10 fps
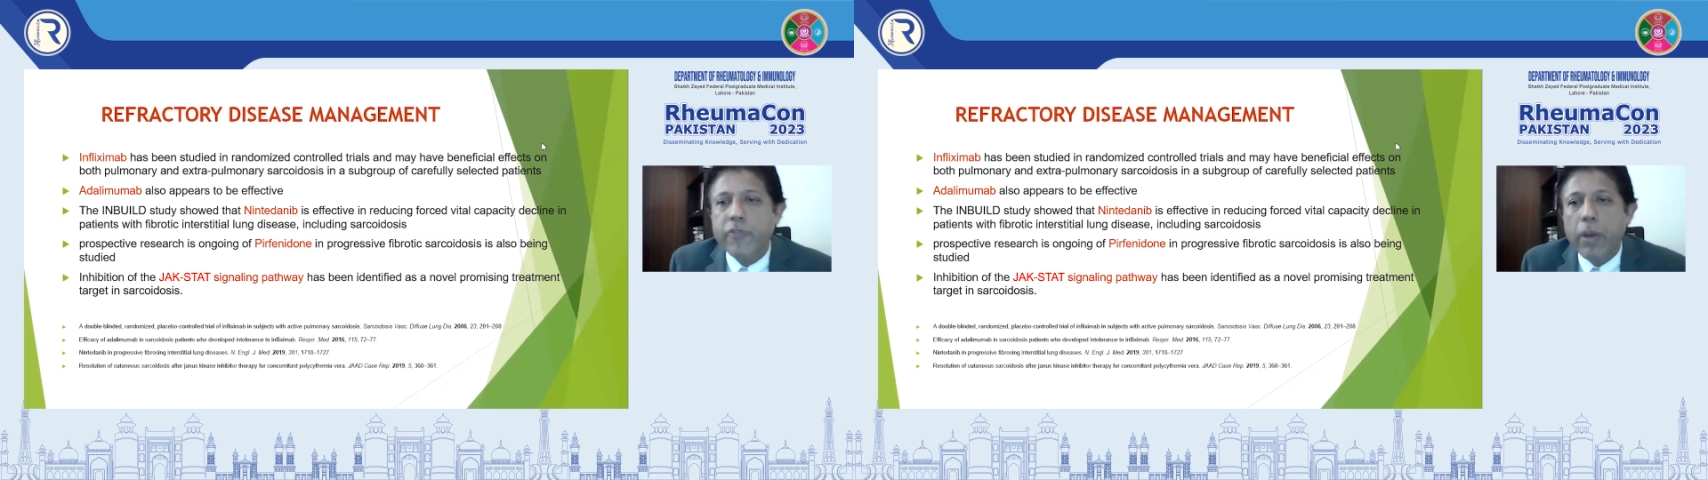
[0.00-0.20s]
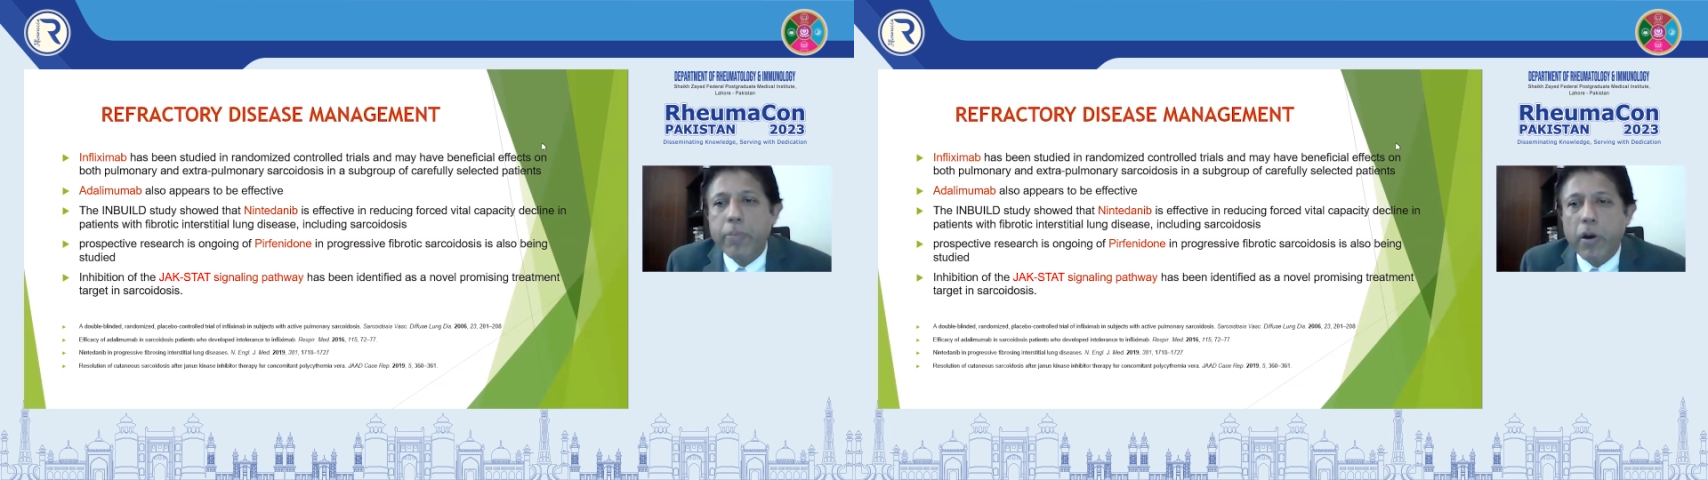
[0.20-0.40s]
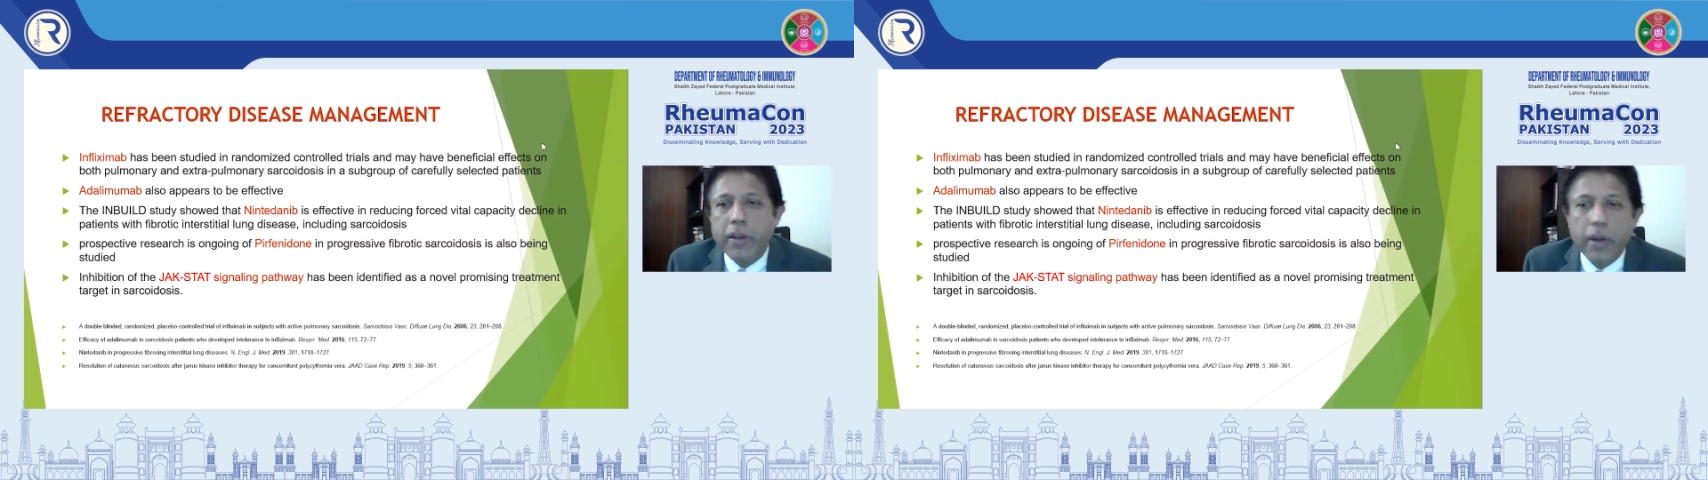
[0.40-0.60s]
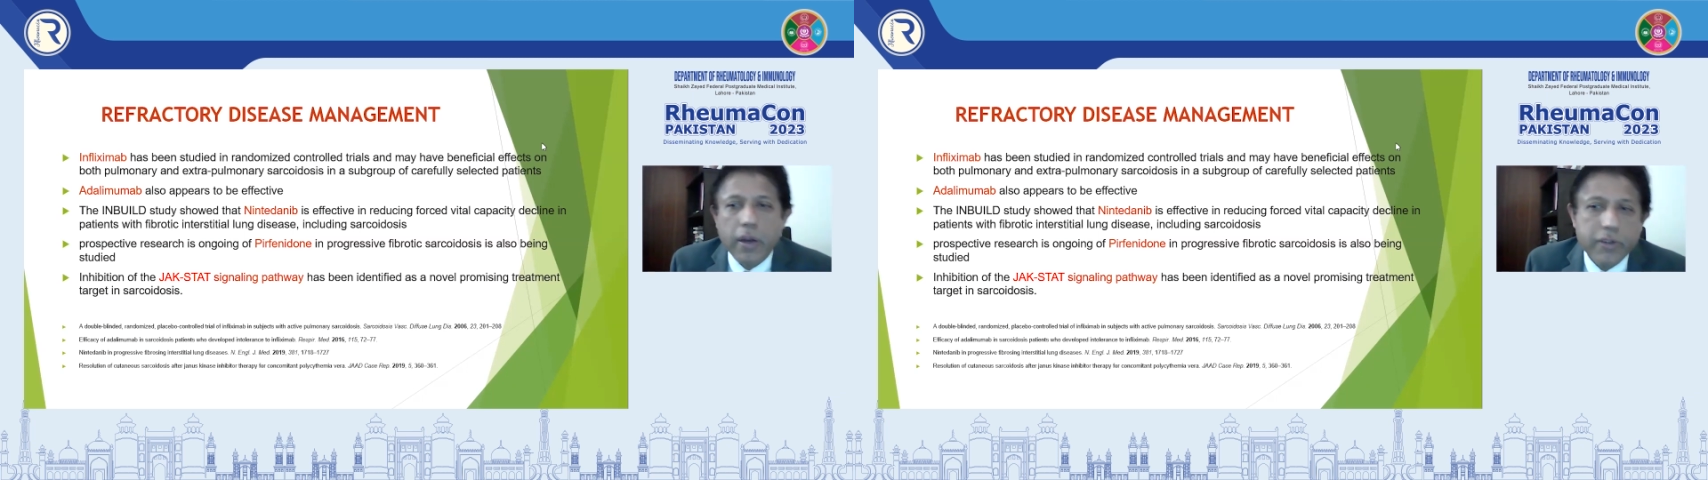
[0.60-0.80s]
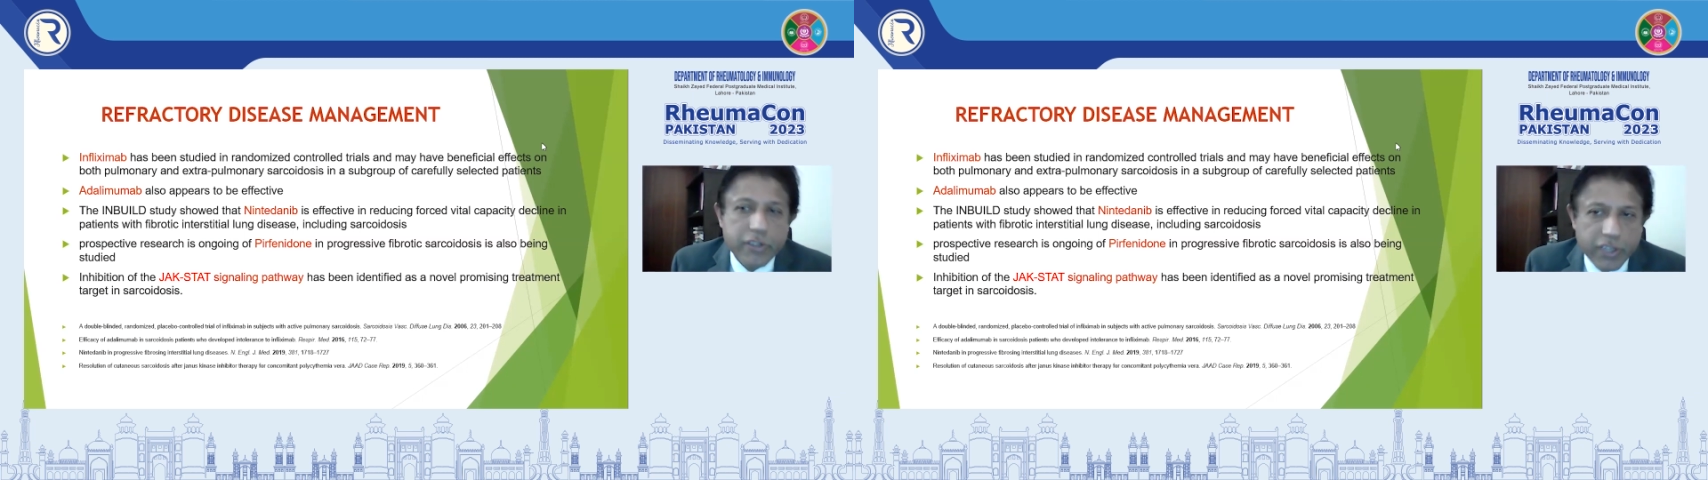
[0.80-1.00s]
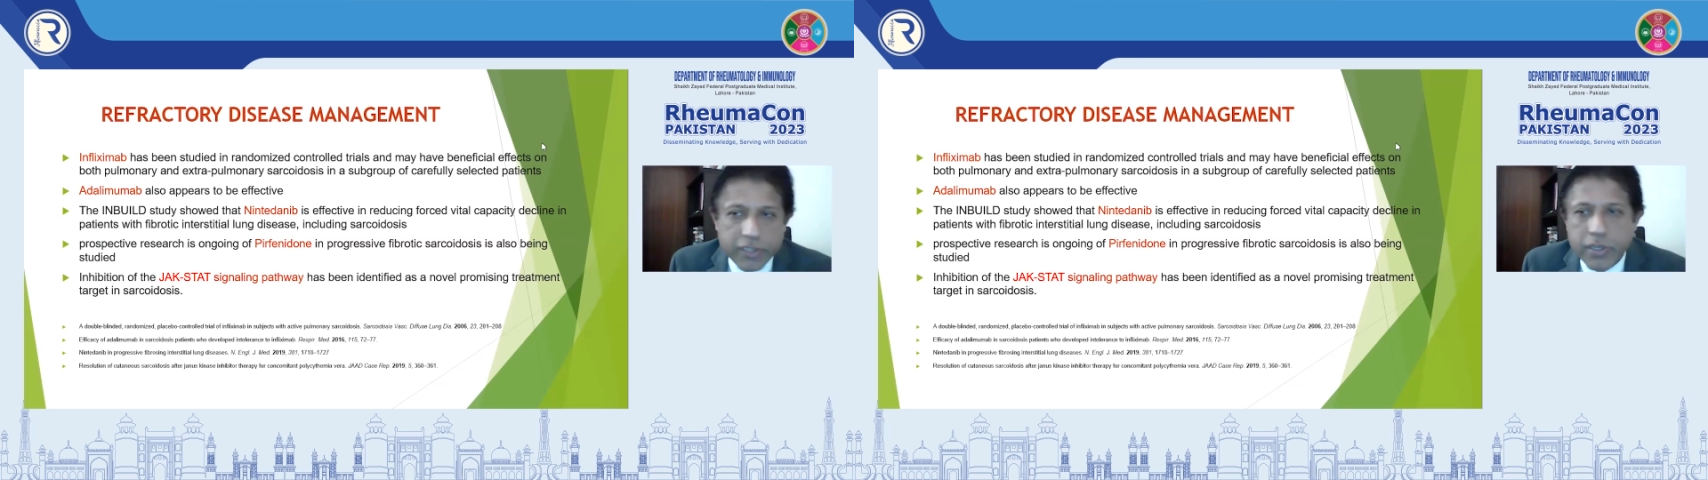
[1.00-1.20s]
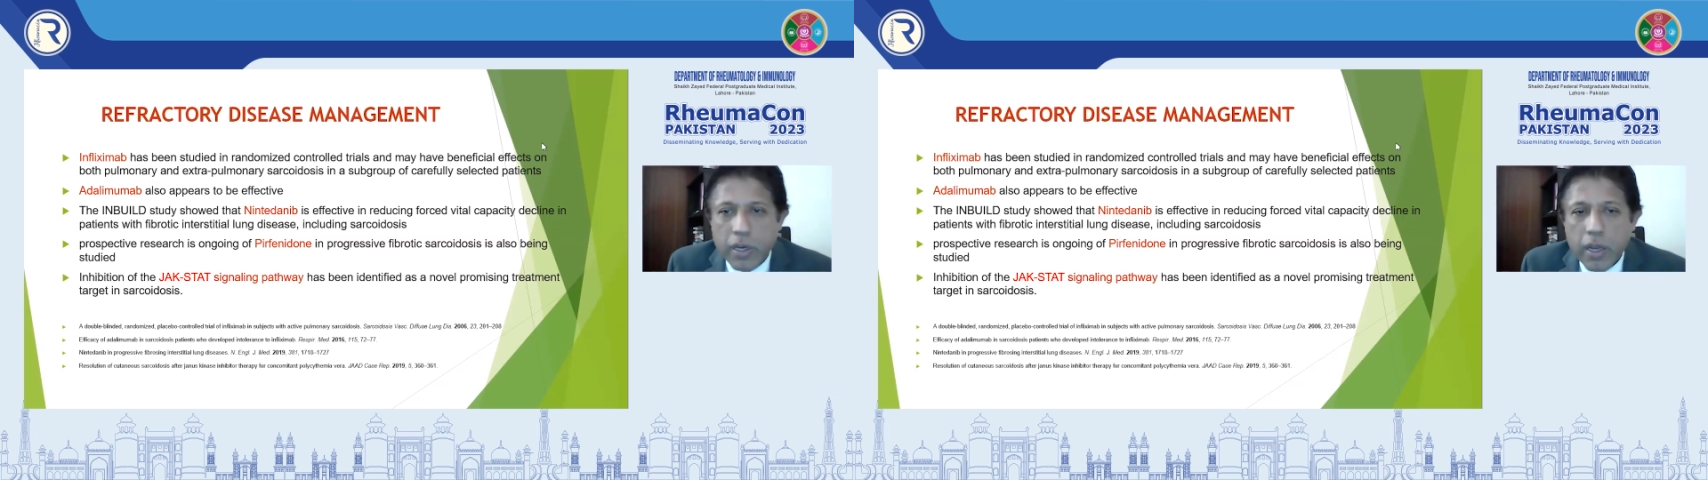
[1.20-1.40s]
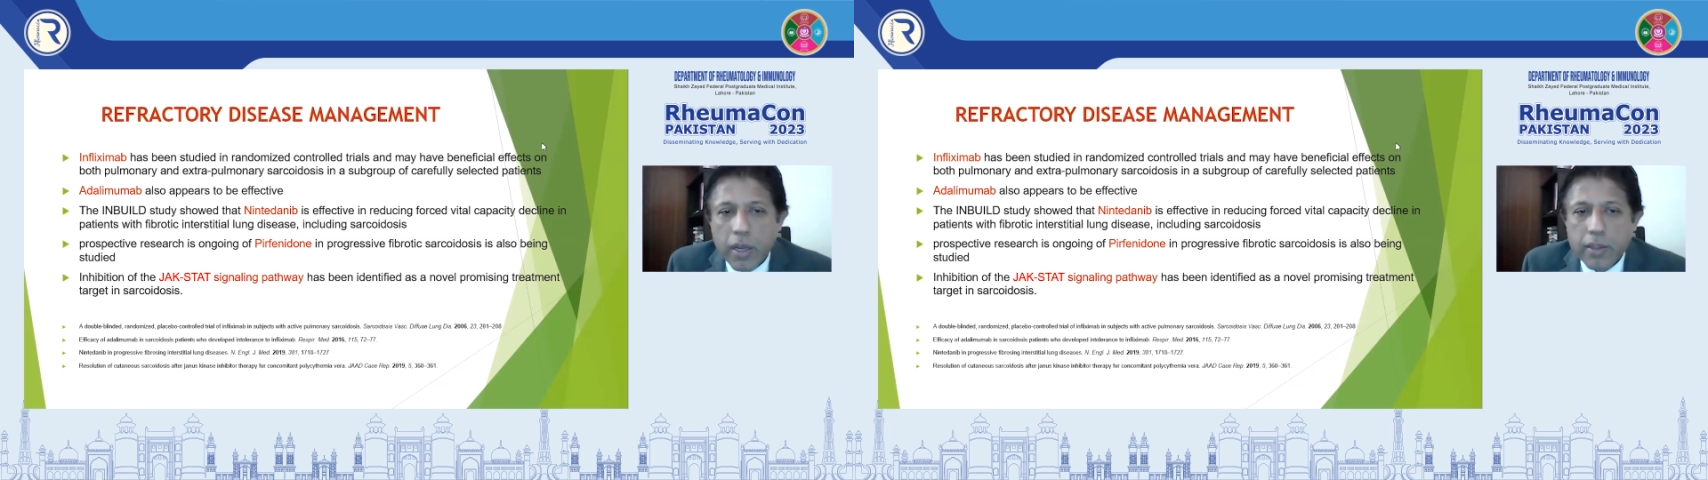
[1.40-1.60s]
fibrotic disease,